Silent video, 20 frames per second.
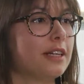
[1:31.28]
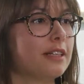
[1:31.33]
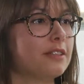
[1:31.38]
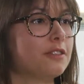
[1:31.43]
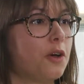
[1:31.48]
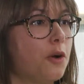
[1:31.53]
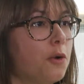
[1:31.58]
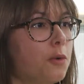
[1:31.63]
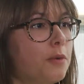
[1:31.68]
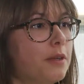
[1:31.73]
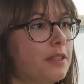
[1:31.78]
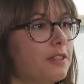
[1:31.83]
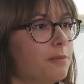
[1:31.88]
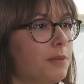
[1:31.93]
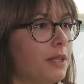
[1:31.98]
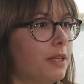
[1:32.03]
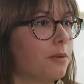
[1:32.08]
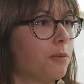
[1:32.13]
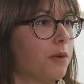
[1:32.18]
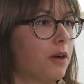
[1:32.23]
has always
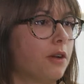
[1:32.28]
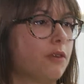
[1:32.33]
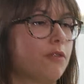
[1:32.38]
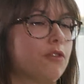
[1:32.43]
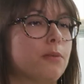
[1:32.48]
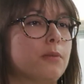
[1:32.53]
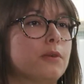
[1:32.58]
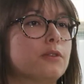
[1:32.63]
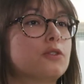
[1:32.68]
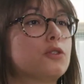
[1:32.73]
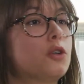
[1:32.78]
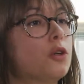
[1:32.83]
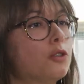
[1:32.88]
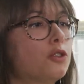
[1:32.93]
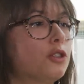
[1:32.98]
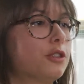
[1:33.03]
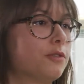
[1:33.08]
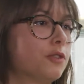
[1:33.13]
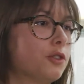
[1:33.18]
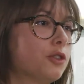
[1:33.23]
been one of the most
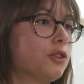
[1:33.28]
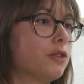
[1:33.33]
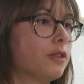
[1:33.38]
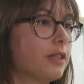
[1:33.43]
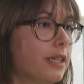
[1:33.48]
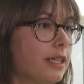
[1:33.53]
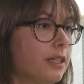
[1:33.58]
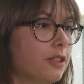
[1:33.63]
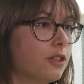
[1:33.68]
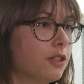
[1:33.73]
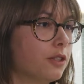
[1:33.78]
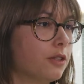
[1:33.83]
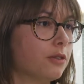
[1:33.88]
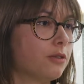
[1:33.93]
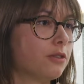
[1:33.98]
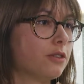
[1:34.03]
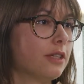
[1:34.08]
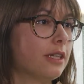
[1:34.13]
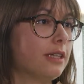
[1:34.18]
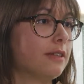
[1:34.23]
controversial
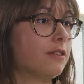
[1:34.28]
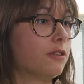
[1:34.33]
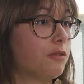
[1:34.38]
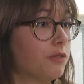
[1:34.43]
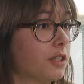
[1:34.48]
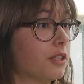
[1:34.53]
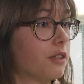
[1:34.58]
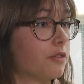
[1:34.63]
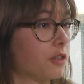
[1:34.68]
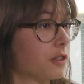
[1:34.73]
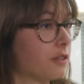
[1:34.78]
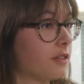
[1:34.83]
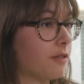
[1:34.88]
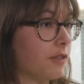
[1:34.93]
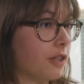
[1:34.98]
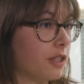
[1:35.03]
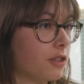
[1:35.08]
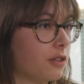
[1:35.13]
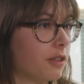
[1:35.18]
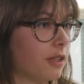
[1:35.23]
issues in the field of
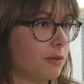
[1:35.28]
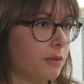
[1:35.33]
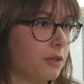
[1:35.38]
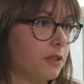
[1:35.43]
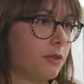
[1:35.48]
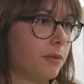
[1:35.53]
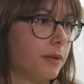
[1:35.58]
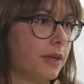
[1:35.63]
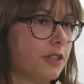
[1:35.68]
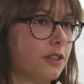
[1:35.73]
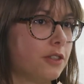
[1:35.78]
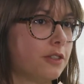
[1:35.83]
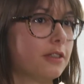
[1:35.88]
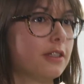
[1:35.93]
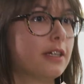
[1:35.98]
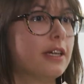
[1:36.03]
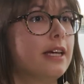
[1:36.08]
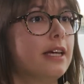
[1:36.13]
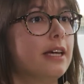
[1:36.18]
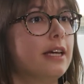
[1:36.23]
conservation and restoration.
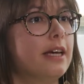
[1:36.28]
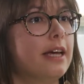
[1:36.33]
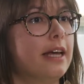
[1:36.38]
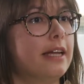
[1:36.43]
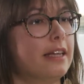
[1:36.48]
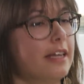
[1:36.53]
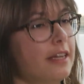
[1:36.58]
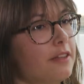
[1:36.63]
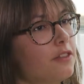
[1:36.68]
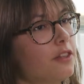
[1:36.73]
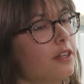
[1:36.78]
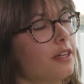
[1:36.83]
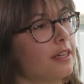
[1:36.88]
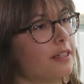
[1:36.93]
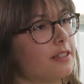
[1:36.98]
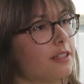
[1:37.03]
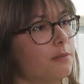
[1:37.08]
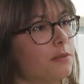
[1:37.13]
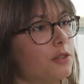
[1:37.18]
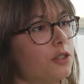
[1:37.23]
And in the
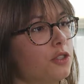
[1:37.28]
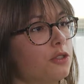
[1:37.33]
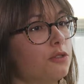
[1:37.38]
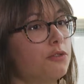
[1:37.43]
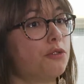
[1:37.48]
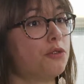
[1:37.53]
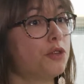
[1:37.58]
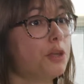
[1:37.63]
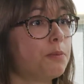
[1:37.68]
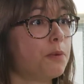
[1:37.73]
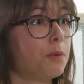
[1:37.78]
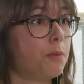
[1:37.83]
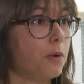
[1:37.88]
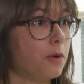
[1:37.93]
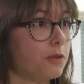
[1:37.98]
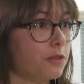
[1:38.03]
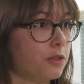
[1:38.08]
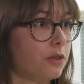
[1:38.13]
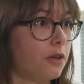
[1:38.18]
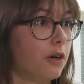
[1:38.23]
exhibition, three
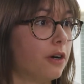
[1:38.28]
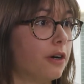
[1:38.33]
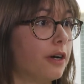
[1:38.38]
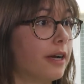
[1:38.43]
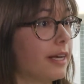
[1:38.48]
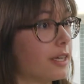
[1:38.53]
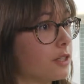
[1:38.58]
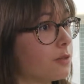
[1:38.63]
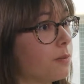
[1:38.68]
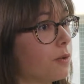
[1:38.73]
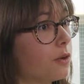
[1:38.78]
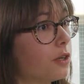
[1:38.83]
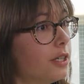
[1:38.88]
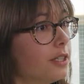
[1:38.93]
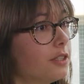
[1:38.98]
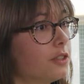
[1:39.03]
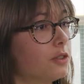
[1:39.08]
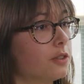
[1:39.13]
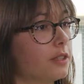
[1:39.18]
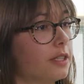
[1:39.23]
proposals are
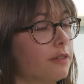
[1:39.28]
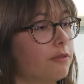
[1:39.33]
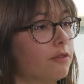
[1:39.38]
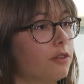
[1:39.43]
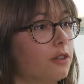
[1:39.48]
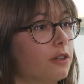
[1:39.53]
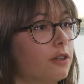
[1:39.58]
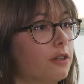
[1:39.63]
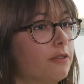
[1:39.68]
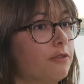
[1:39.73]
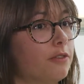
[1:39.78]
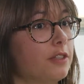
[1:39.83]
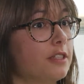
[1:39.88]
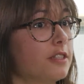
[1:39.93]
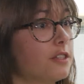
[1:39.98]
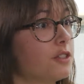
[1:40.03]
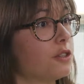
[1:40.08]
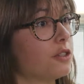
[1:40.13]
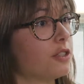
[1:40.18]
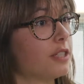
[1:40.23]
explored to give the
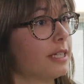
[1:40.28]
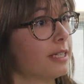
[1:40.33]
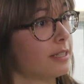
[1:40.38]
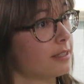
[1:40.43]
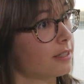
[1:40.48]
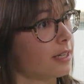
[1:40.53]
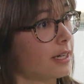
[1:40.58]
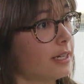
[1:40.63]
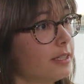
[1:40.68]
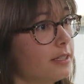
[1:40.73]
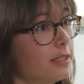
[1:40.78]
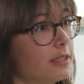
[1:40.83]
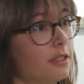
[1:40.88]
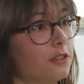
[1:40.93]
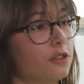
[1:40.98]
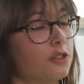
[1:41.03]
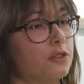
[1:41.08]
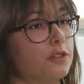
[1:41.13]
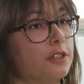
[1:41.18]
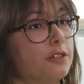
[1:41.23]
visitors insights
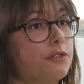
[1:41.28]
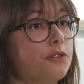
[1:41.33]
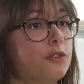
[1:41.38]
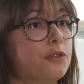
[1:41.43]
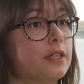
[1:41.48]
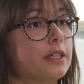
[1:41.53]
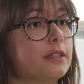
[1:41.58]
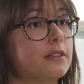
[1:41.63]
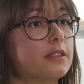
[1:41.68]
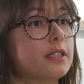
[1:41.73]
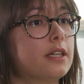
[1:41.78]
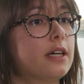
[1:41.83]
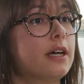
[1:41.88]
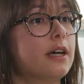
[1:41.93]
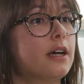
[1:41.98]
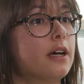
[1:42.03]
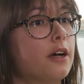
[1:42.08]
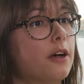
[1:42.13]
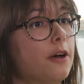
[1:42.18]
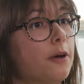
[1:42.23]
into different
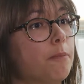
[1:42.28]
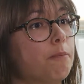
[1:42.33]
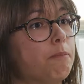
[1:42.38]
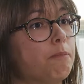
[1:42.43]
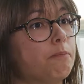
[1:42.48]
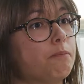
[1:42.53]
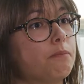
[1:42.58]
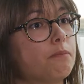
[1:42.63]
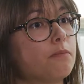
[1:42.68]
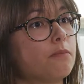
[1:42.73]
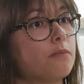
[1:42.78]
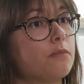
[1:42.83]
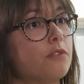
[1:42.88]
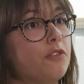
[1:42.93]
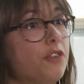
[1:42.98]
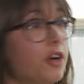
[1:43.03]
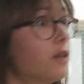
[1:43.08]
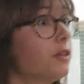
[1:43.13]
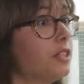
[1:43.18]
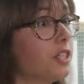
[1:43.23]
um,
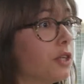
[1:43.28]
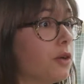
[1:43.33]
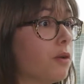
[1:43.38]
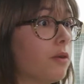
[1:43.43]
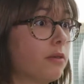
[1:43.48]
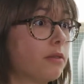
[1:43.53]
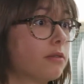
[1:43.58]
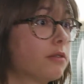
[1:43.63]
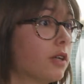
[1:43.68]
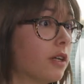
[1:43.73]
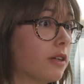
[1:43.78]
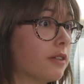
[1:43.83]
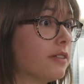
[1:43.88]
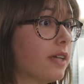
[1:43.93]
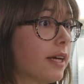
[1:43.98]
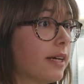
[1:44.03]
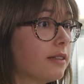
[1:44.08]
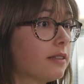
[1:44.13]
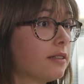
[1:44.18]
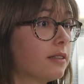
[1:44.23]
theoretical
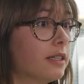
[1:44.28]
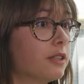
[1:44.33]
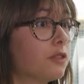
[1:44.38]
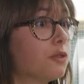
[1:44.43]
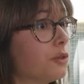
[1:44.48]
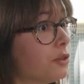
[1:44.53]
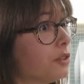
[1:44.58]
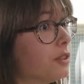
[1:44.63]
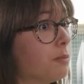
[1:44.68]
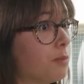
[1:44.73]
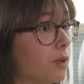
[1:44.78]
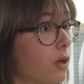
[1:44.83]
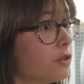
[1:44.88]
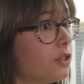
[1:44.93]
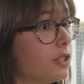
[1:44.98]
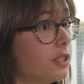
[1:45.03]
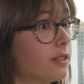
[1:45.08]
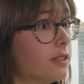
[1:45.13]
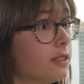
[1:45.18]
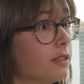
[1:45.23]
context and current
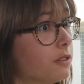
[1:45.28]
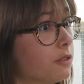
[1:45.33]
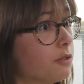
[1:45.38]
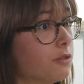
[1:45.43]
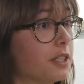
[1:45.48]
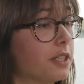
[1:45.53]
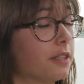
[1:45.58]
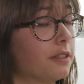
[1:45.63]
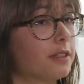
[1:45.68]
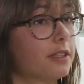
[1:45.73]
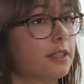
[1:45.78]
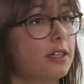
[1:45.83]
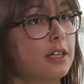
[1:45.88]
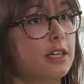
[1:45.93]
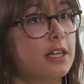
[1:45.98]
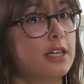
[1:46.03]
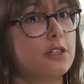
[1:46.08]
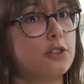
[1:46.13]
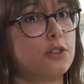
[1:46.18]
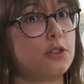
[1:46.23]
approaches in the field.
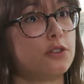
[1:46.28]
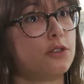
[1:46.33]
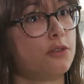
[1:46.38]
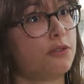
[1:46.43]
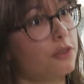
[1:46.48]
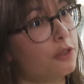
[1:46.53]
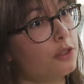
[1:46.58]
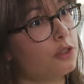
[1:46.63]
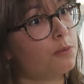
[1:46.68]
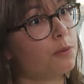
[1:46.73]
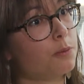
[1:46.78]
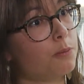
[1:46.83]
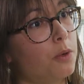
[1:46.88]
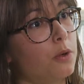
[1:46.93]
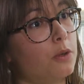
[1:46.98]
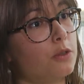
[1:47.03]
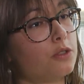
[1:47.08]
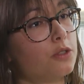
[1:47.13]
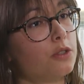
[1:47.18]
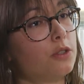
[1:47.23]
So the first
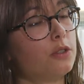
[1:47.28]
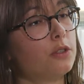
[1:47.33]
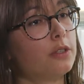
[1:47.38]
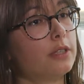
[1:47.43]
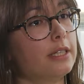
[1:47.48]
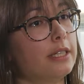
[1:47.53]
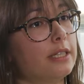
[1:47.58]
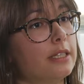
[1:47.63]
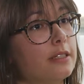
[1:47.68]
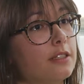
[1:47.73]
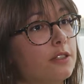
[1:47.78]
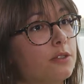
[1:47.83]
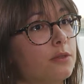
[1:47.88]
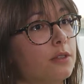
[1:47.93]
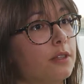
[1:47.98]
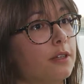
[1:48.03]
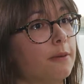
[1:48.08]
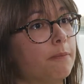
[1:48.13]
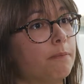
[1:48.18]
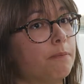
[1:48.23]
proposal is
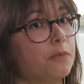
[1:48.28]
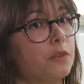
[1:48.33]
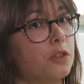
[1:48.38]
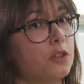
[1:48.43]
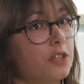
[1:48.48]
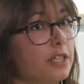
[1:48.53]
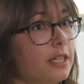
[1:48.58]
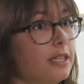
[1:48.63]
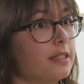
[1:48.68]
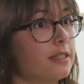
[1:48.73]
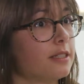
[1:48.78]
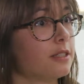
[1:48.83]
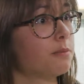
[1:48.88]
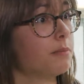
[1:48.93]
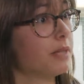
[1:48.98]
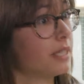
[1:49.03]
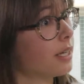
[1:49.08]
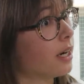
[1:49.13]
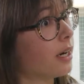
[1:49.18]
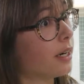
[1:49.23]
um, utilizes
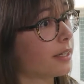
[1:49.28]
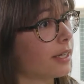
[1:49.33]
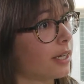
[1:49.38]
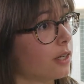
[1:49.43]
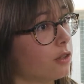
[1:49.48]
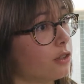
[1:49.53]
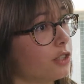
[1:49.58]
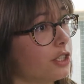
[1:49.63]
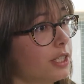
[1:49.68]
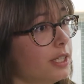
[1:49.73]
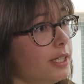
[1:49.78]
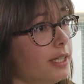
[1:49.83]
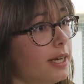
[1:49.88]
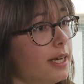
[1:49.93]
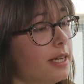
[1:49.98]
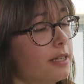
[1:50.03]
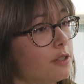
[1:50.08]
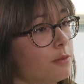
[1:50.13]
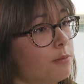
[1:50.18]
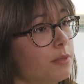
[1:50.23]
media archaeology
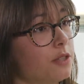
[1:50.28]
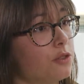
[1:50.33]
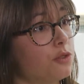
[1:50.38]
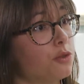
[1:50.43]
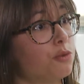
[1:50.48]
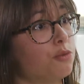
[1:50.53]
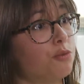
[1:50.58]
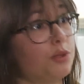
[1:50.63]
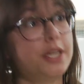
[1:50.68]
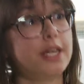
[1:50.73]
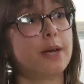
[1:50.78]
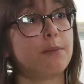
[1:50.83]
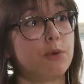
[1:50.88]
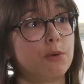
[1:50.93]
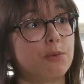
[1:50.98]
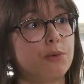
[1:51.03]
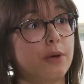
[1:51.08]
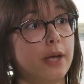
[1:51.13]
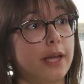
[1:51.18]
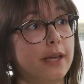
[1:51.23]
as a mean to
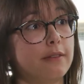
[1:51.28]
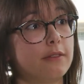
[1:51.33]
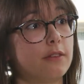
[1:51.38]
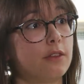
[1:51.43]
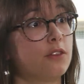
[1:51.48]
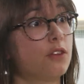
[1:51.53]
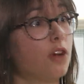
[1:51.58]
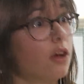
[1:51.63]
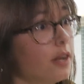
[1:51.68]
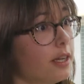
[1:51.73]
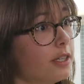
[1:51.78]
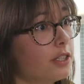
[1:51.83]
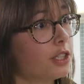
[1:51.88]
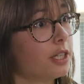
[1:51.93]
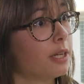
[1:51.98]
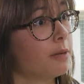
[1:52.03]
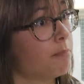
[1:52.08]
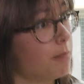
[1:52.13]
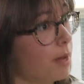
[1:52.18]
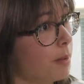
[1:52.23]
reappropriate the knowledge
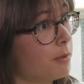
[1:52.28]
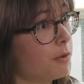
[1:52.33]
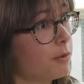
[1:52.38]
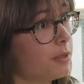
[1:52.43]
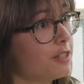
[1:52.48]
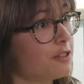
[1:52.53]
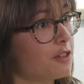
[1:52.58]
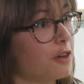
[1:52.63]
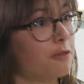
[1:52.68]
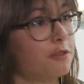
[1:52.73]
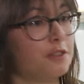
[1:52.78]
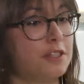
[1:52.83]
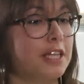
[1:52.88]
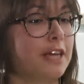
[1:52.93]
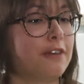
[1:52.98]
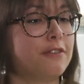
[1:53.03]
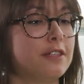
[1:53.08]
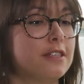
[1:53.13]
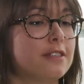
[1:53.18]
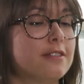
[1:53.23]
and memories of
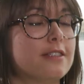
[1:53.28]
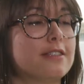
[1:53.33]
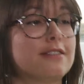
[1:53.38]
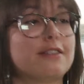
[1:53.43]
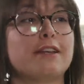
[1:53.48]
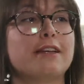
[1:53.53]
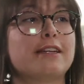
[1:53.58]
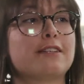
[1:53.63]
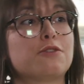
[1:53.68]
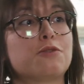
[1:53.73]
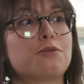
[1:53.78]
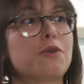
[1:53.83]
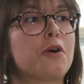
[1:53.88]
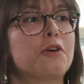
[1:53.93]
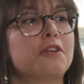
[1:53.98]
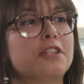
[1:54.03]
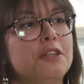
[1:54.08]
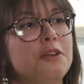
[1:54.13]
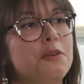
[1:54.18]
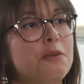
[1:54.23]
CAVS's
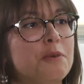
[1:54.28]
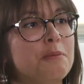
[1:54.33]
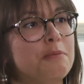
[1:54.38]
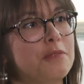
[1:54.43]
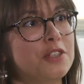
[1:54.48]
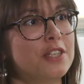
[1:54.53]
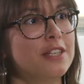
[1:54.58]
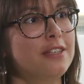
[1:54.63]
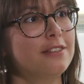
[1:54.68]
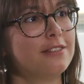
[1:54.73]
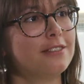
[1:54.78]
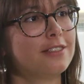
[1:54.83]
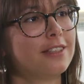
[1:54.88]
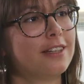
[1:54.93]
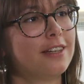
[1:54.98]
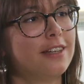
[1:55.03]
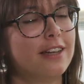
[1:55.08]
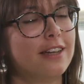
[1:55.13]
extraordinary machines